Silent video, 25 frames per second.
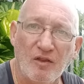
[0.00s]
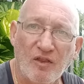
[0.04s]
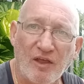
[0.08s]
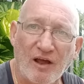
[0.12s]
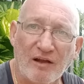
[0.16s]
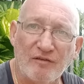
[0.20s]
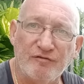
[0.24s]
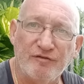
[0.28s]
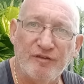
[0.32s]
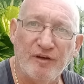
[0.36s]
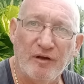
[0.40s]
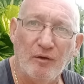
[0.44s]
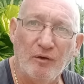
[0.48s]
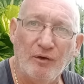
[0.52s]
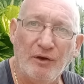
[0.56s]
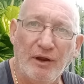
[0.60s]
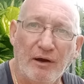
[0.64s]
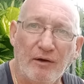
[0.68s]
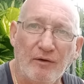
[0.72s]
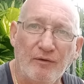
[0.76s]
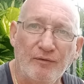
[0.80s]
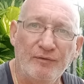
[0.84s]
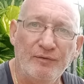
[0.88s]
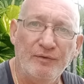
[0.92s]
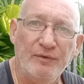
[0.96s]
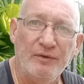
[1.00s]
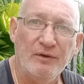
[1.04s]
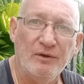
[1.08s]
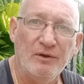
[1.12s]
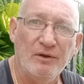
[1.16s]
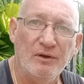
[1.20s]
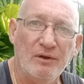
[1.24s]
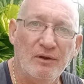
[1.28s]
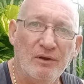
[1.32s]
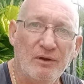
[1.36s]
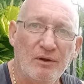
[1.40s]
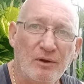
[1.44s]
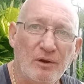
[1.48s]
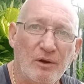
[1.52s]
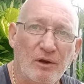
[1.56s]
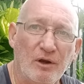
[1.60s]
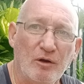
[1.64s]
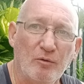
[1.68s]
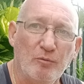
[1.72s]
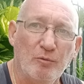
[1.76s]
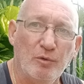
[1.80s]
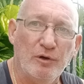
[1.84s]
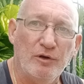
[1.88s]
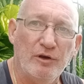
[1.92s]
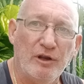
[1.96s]
That fell down.
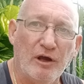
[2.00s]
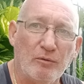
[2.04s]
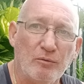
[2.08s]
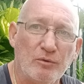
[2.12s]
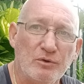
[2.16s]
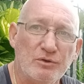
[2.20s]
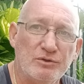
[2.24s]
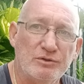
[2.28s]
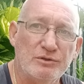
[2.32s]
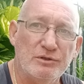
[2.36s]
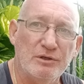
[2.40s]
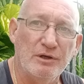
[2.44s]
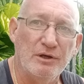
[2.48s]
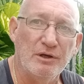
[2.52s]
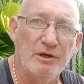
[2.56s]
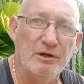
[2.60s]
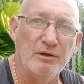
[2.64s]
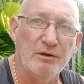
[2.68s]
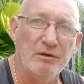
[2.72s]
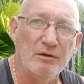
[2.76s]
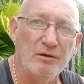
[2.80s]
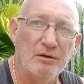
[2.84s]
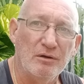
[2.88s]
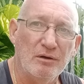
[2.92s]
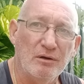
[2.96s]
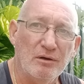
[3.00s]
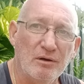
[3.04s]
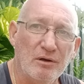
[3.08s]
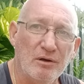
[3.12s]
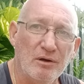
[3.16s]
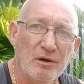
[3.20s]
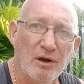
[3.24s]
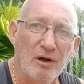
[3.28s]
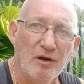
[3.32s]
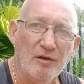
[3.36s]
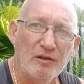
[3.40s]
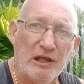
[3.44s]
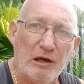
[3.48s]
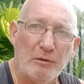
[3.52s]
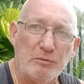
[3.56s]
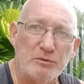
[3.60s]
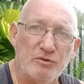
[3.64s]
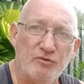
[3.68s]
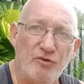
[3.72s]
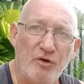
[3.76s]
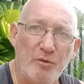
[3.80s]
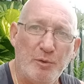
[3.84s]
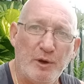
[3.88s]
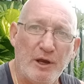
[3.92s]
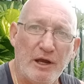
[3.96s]
But that was
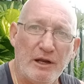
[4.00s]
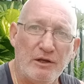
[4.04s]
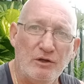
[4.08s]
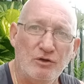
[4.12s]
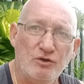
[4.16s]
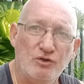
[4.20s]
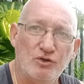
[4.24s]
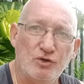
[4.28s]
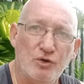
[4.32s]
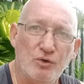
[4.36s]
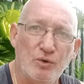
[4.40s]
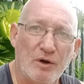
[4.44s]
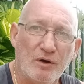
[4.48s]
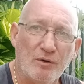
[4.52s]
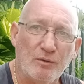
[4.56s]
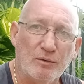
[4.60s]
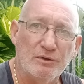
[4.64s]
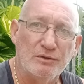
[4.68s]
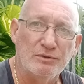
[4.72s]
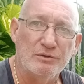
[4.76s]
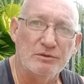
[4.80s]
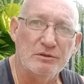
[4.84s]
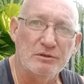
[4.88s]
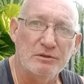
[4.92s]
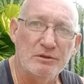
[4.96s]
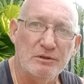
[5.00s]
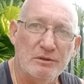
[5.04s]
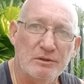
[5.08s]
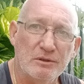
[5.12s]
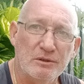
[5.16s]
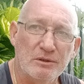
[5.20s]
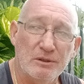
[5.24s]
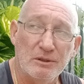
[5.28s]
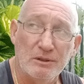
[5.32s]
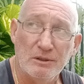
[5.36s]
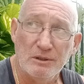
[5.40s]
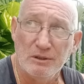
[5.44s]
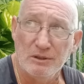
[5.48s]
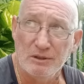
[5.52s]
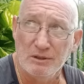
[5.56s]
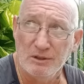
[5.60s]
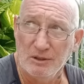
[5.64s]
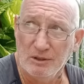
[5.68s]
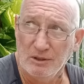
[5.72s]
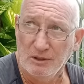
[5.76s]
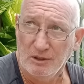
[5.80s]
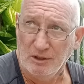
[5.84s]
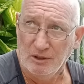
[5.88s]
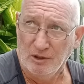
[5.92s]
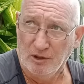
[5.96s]
repaired in 2 hours.
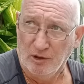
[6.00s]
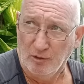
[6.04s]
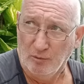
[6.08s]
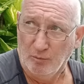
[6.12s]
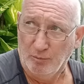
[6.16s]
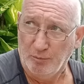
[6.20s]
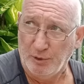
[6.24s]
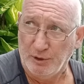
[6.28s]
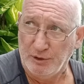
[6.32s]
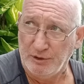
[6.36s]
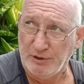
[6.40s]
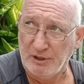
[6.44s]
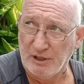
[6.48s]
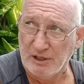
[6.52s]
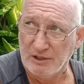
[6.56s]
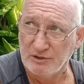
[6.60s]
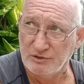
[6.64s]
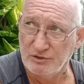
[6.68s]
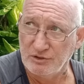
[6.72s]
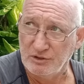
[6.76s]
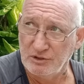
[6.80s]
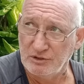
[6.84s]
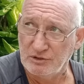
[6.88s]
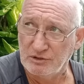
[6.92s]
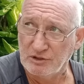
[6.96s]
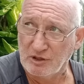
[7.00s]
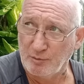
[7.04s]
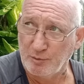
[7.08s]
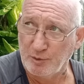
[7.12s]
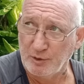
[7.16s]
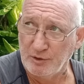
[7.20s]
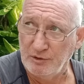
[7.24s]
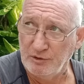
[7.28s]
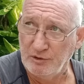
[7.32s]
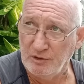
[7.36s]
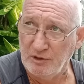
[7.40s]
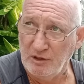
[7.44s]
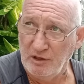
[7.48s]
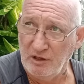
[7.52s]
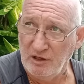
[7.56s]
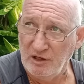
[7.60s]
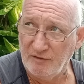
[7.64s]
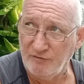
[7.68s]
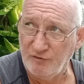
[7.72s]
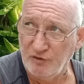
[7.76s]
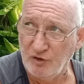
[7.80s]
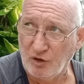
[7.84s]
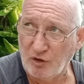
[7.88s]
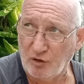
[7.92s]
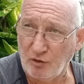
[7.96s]
But as this happened at
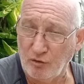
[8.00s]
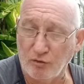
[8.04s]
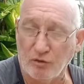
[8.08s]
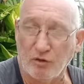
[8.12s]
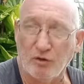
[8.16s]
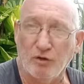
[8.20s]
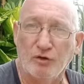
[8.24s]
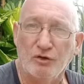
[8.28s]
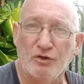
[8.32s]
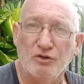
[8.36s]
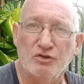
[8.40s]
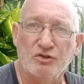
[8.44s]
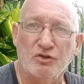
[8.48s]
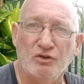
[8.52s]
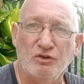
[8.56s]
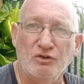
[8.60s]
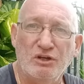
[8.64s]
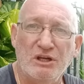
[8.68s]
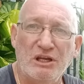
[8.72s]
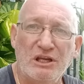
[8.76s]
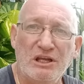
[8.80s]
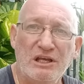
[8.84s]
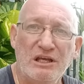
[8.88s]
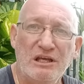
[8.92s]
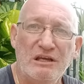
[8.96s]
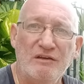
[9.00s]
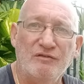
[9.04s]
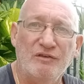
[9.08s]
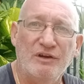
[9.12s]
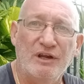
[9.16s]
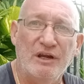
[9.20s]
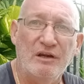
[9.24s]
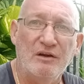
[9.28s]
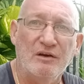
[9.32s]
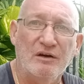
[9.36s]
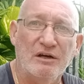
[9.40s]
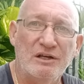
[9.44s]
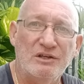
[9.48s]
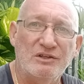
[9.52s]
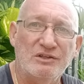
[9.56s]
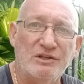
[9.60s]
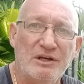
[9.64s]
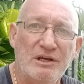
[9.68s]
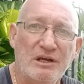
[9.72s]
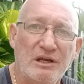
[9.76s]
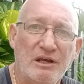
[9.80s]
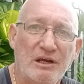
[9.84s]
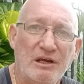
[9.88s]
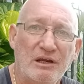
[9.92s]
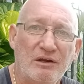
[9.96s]
11 o'clock on a Sunday evening, I
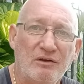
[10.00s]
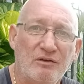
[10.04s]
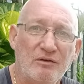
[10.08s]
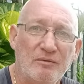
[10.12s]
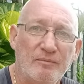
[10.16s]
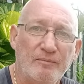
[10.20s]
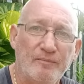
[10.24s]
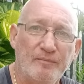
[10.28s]
take it